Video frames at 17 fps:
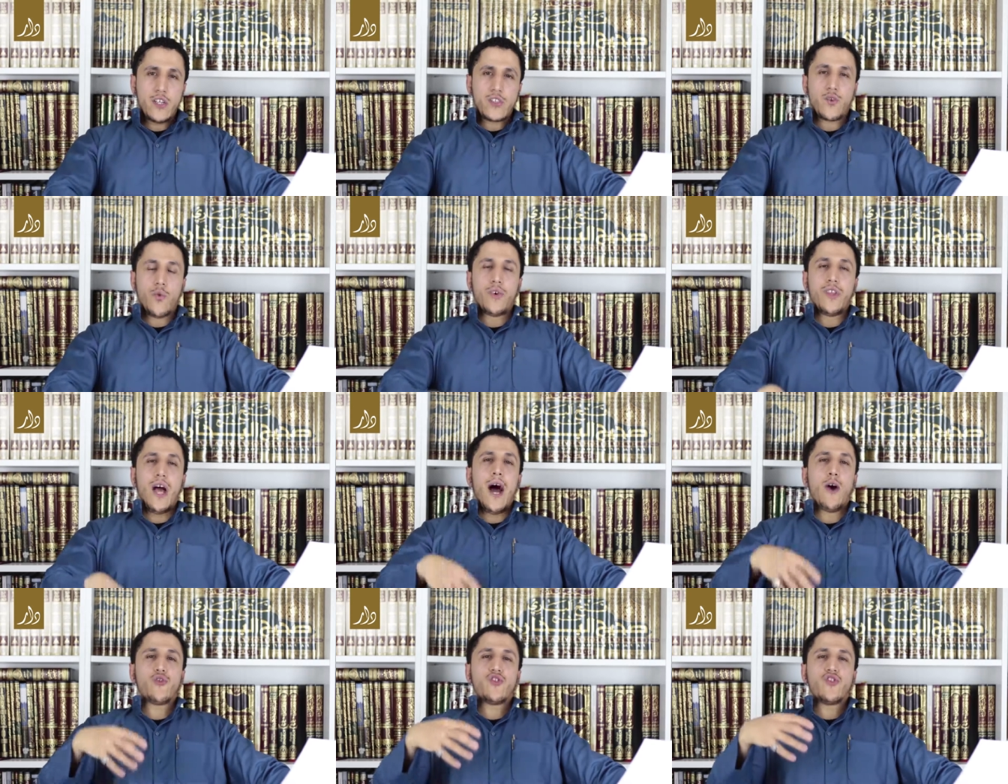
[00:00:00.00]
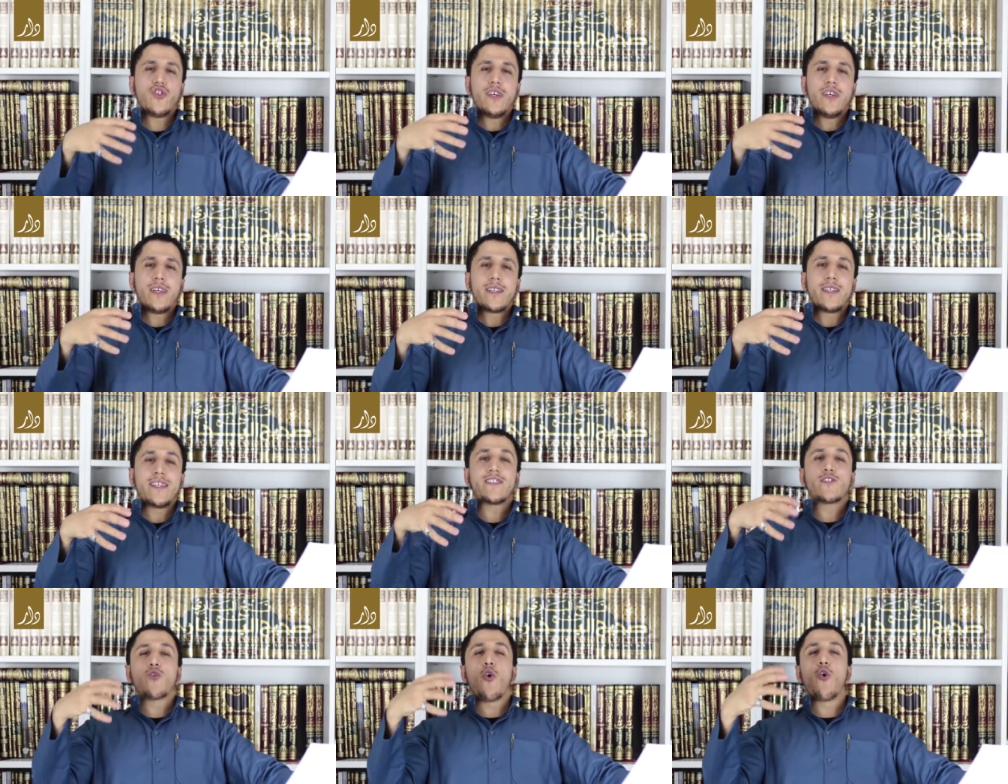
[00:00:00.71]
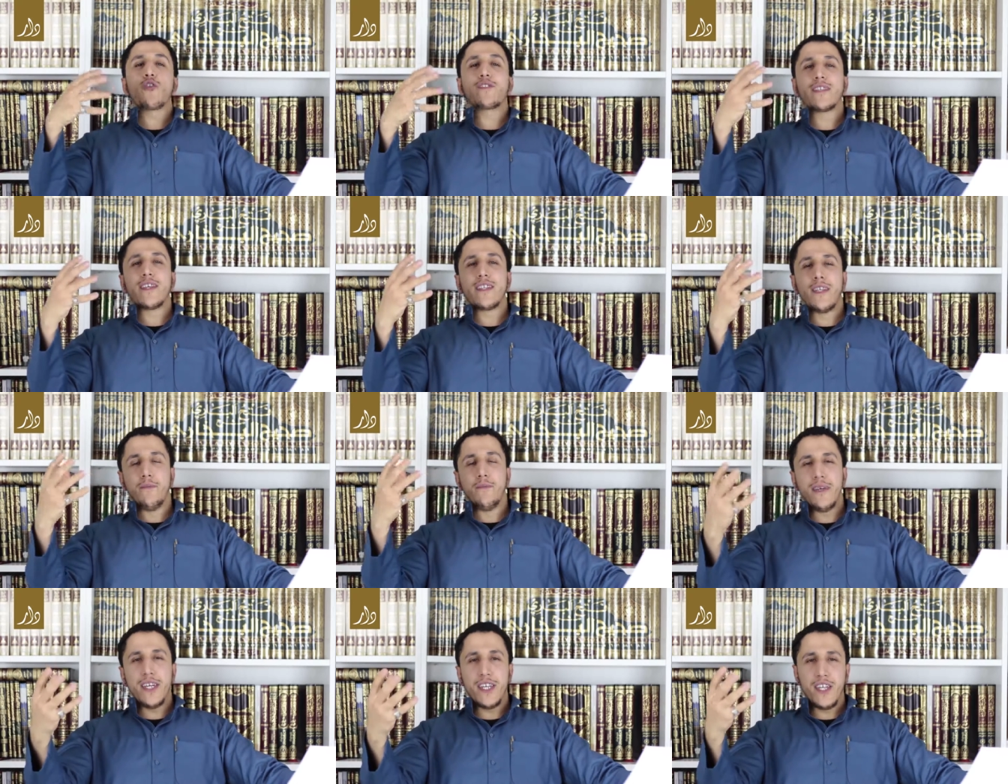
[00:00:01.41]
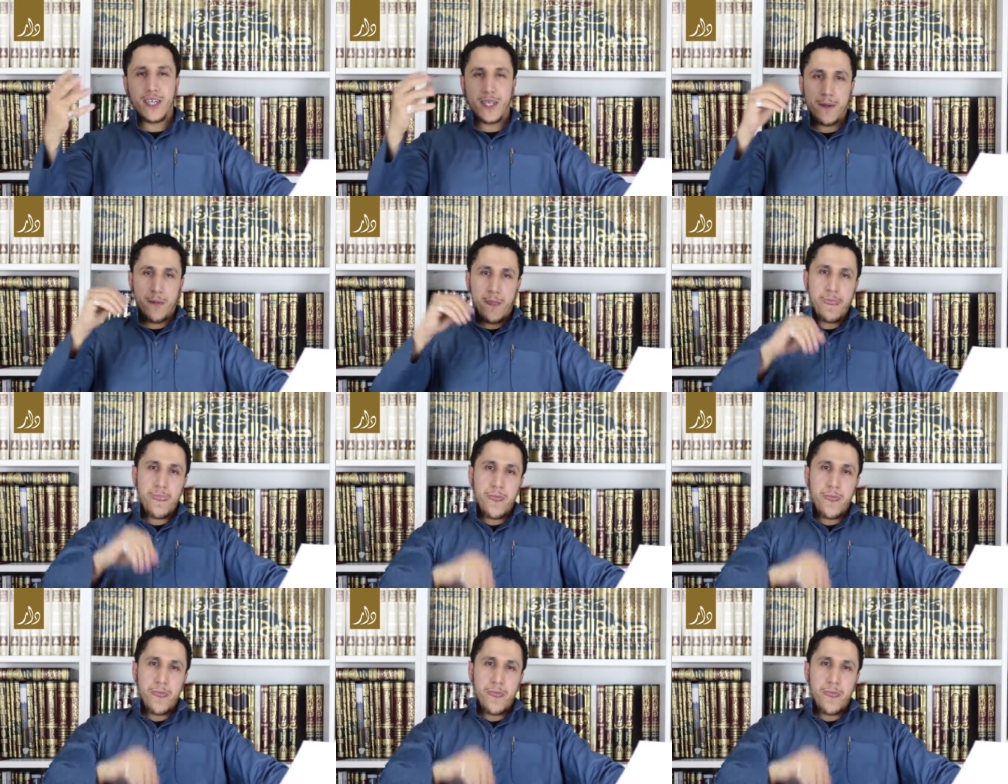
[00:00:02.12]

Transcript: So without distorting the meaning,